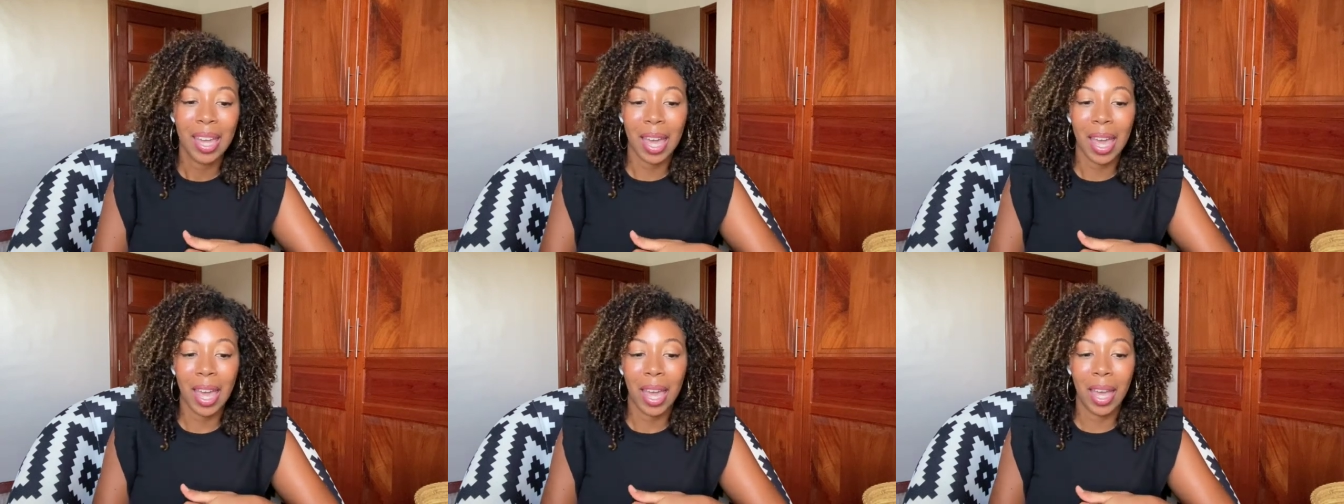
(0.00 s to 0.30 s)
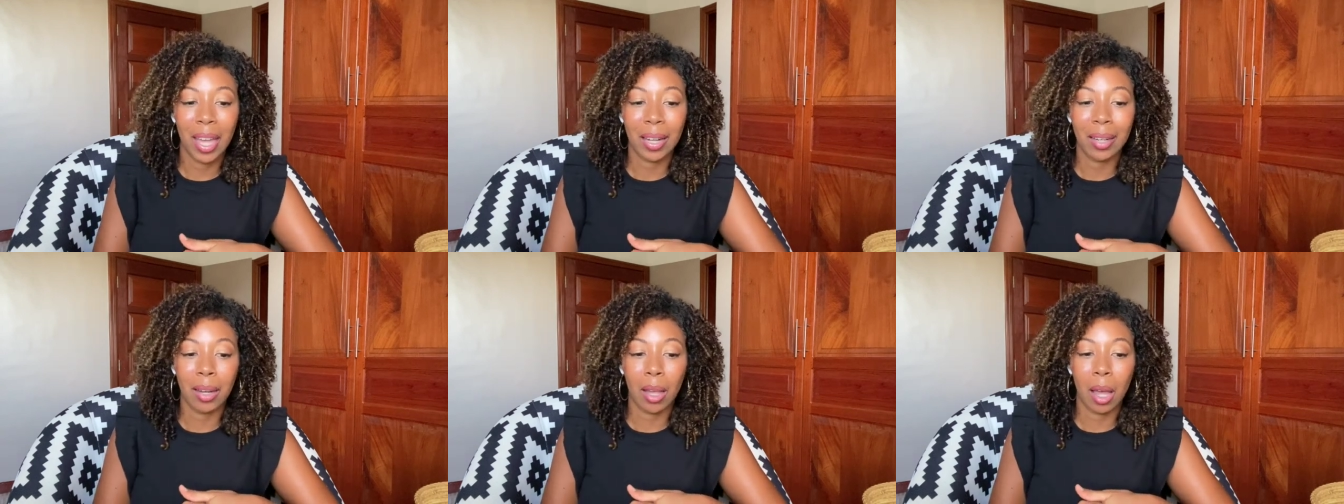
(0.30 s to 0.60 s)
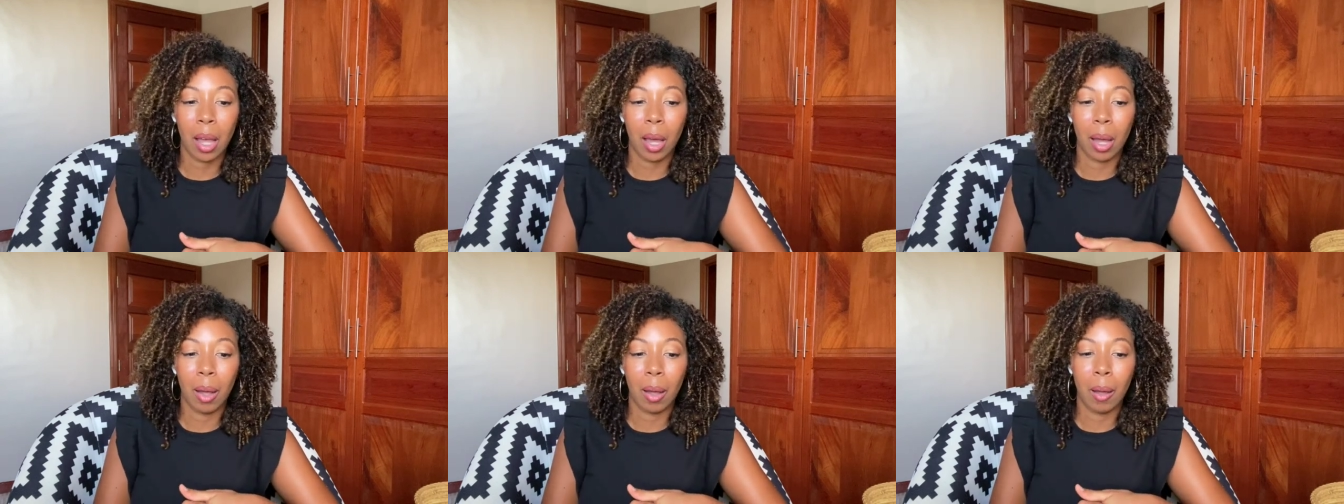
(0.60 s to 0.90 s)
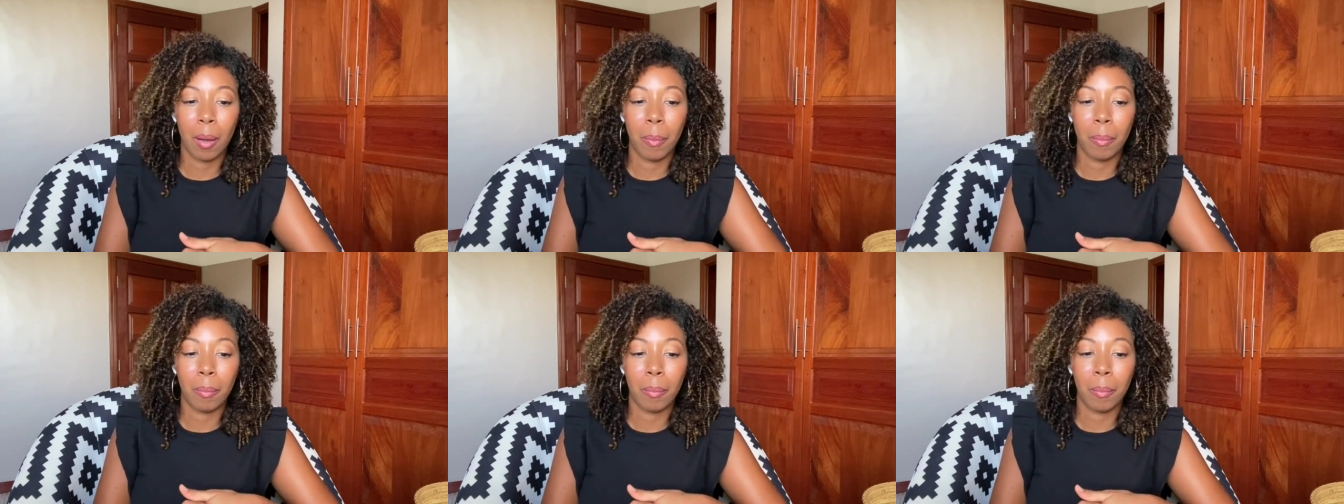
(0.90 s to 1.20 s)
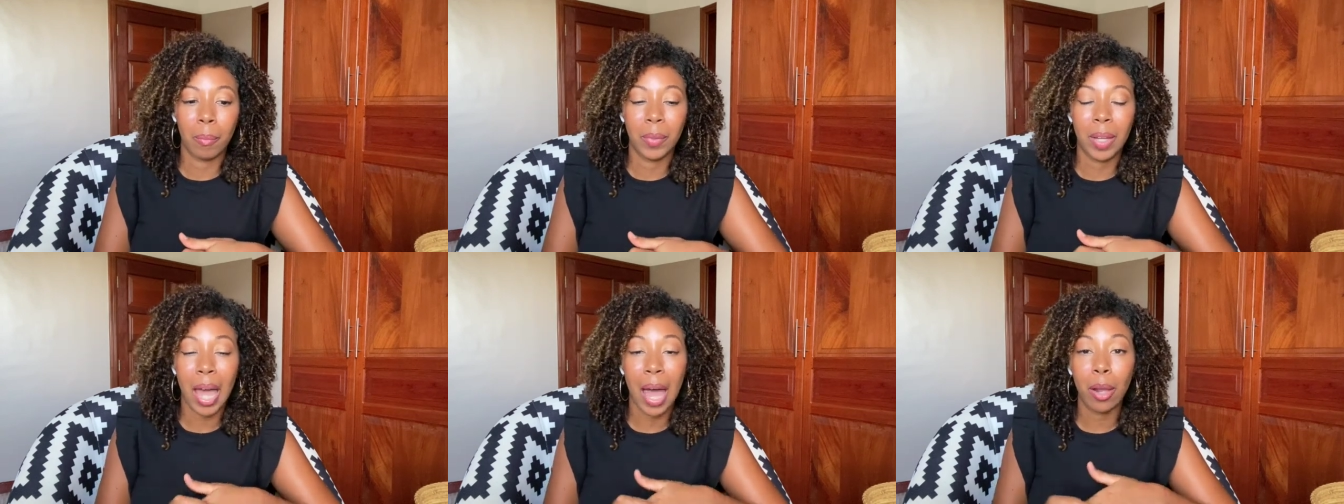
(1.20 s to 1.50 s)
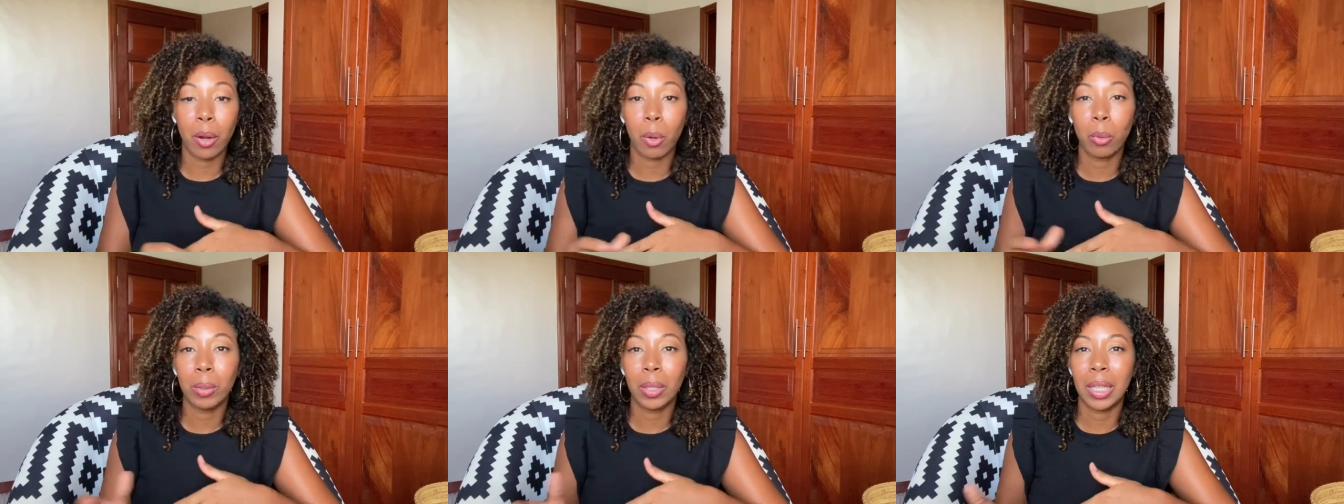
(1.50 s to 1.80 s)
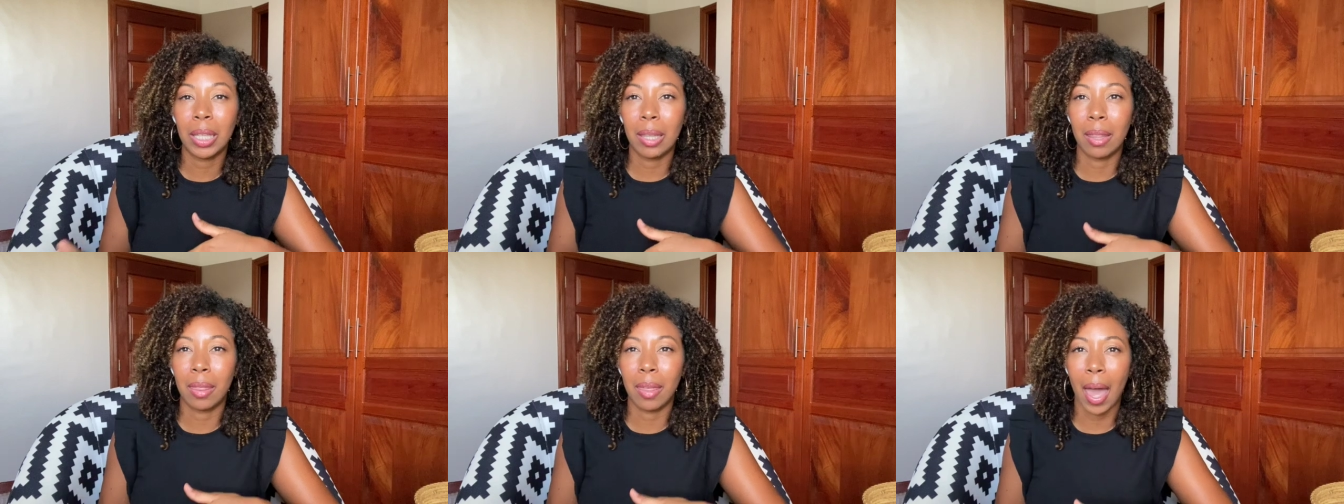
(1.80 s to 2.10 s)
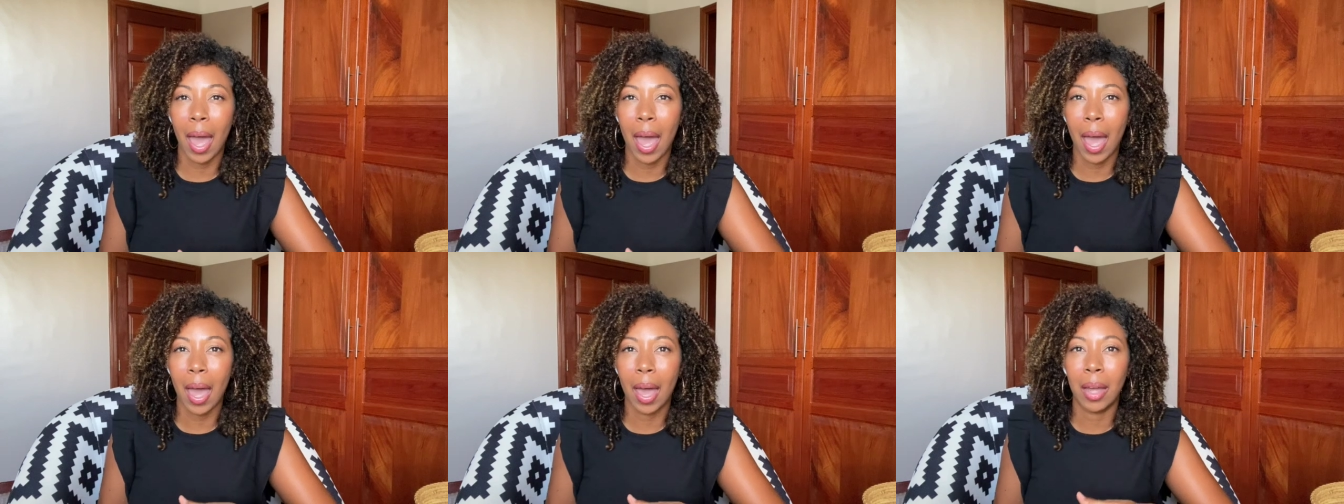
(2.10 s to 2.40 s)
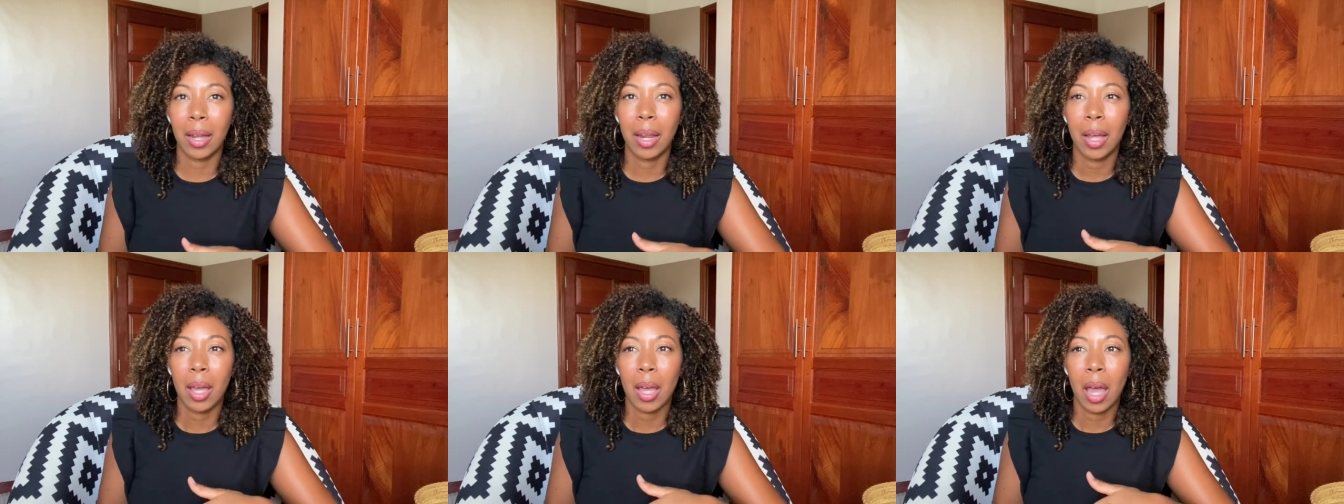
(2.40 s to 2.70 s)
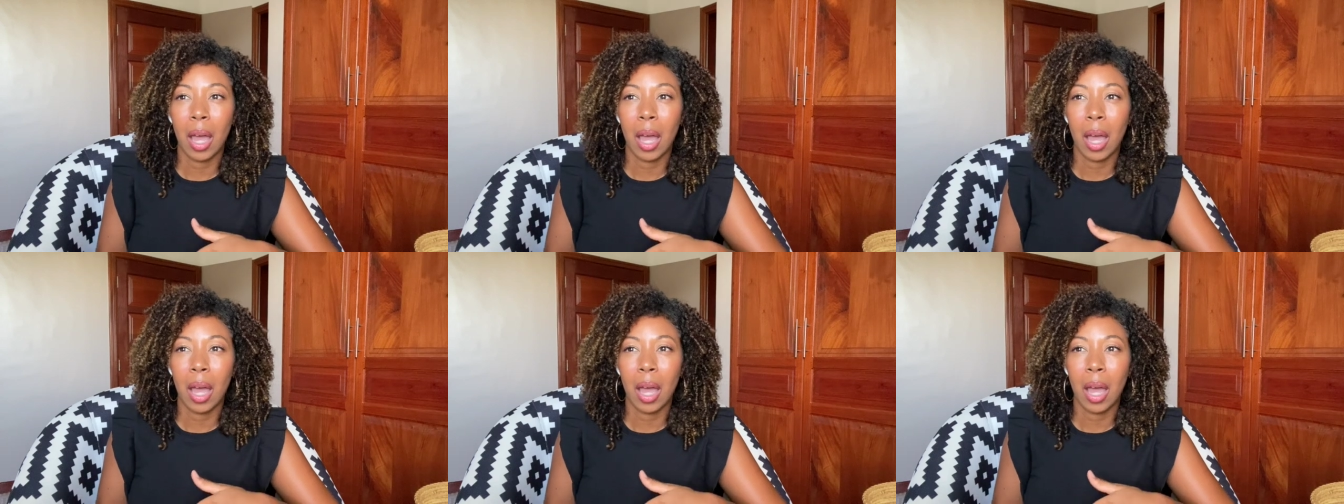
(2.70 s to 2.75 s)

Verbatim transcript: And um, not only that,